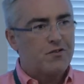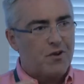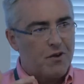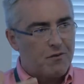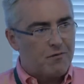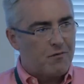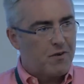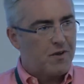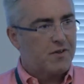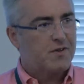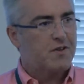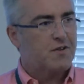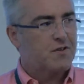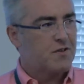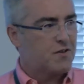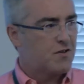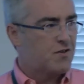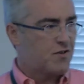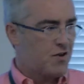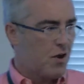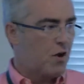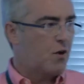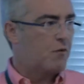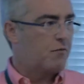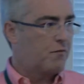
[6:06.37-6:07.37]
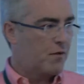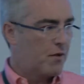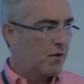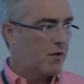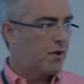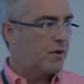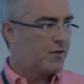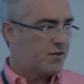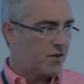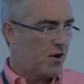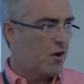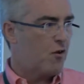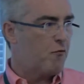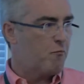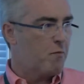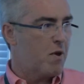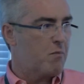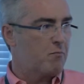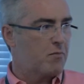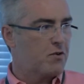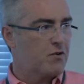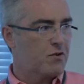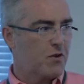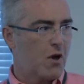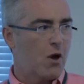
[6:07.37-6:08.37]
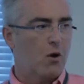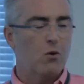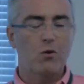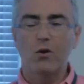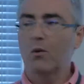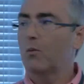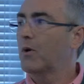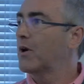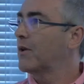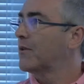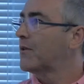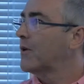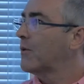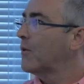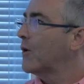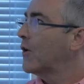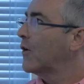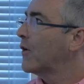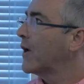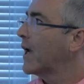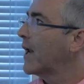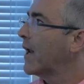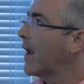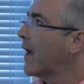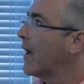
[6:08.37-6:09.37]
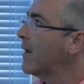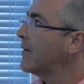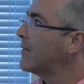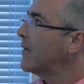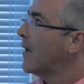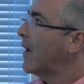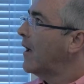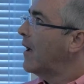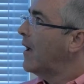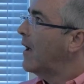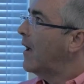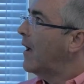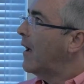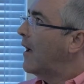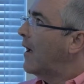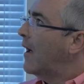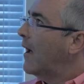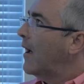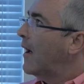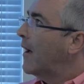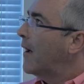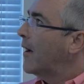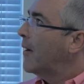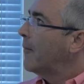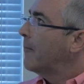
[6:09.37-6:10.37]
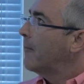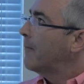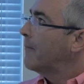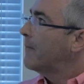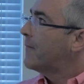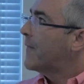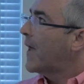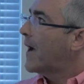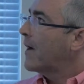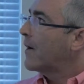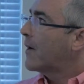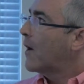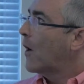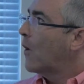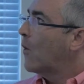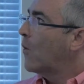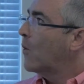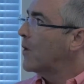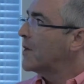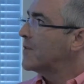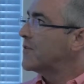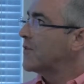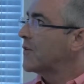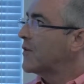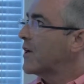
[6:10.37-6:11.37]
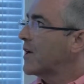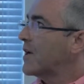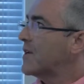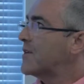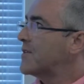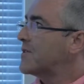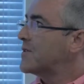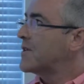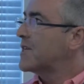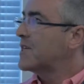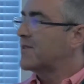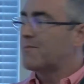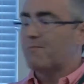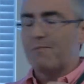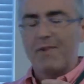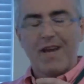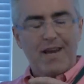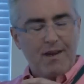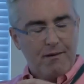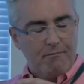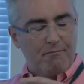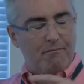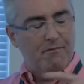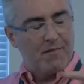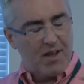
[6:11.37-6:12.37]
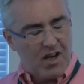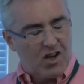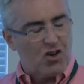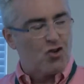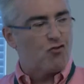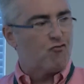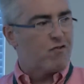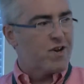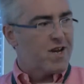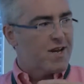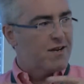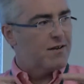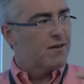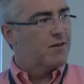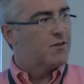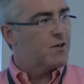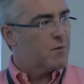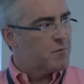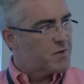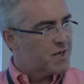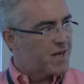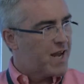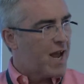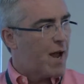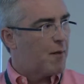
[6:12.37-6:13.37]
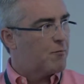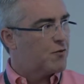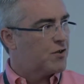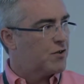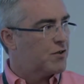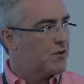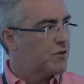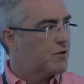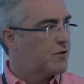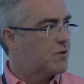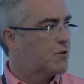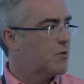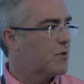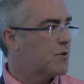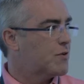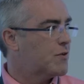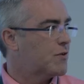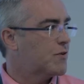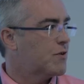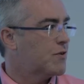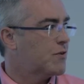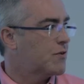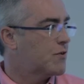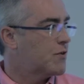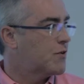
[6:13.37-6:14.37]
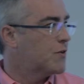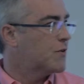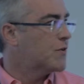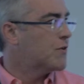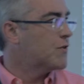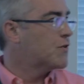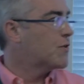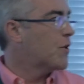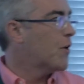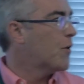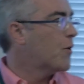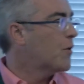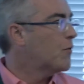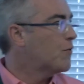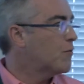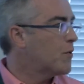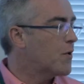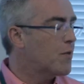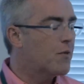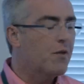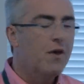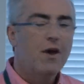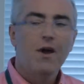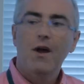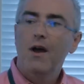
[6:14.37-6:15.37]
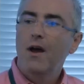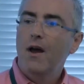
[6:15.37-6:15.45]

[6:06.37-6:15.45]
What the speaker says: So if it is a staff member's goal that we're looking at, that goal is agreed in terms of captured to us to start off with.